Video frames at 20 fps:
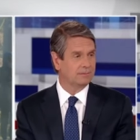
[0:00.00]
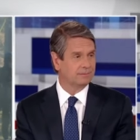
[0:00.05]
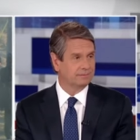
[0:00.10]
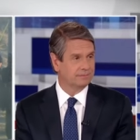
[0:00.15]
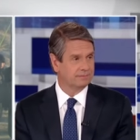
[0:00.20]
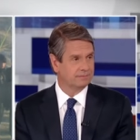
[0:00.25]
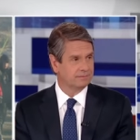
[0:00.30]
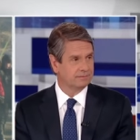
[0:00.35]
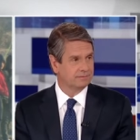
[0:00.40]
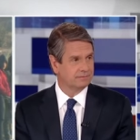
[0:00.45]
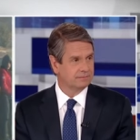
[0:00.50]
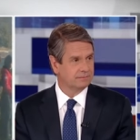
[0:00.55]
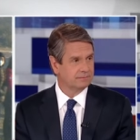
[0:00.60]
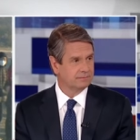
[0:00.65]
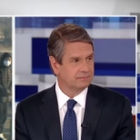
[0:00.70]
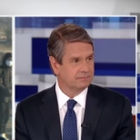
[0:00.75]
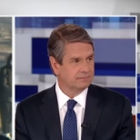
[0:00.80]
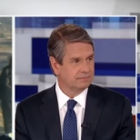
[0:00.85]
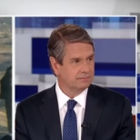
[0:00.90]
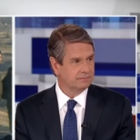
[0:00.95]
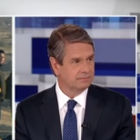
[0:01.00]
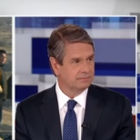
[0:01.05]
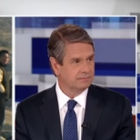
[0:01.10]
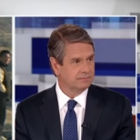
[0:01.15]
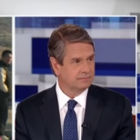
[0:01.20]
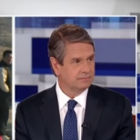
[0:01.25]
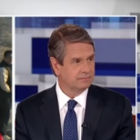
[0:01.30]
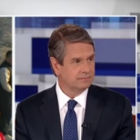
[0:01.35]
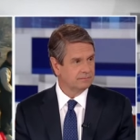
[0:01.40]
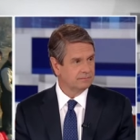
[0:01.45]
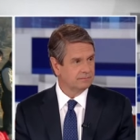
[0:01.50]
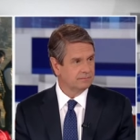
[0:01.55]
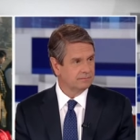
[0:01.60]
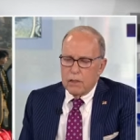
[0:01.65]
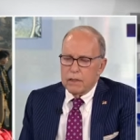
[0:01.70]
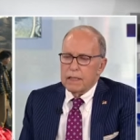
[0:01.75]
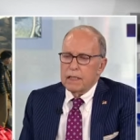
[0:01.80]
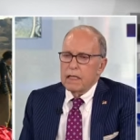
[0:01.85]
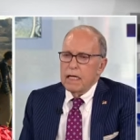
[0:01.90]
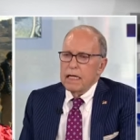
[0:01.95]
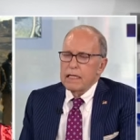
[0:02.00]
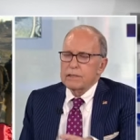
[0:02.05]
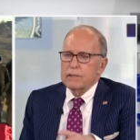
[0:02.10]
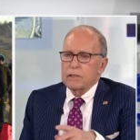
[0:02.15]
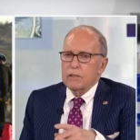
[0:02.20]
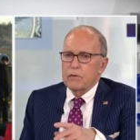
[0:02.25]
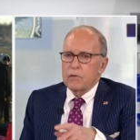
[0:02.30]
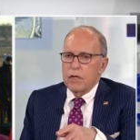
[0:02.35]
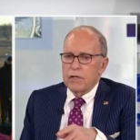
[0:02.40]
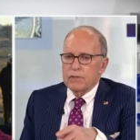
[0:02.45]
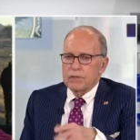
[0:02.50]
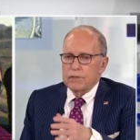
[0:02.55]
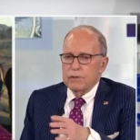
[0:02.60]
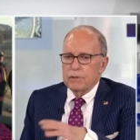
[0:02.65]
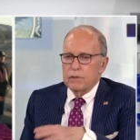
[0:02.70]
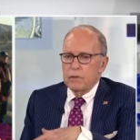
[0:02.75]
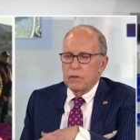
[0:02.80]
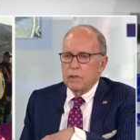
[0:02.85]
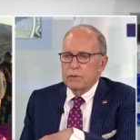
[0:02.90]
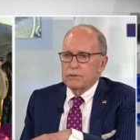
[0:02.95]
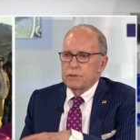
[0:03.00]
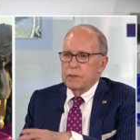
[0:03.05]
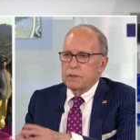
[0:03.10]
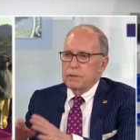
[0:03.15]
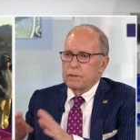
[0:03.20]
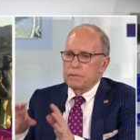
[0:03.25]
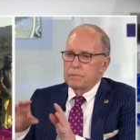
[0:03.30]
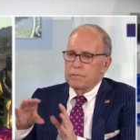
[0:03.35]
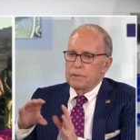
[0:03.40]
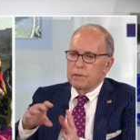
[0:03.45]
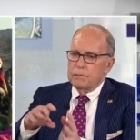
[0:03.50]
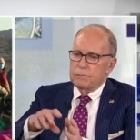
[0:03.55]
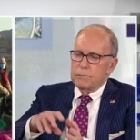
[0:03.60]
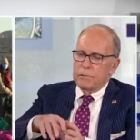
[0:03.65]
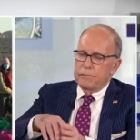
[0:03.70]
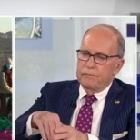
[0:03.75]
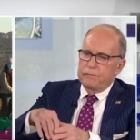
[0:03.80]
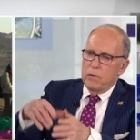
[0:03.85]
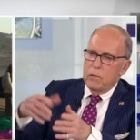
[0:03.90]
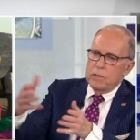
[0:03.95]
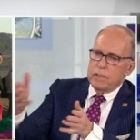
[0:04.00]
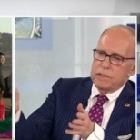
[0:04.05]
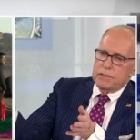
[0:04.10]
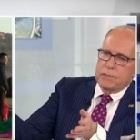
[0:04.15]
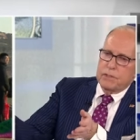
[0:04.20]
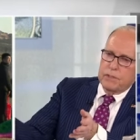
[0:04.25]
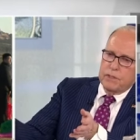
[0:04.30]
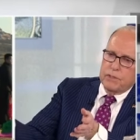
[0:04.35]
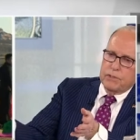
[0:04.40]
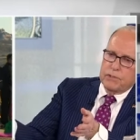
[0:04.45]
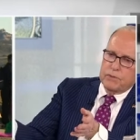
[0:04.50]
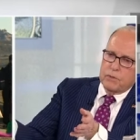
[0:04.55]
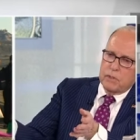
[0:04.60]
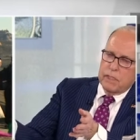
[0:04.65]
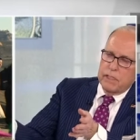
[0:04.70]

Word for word: Sure. Um, so can I ask you a question? You know, the, the focus of this story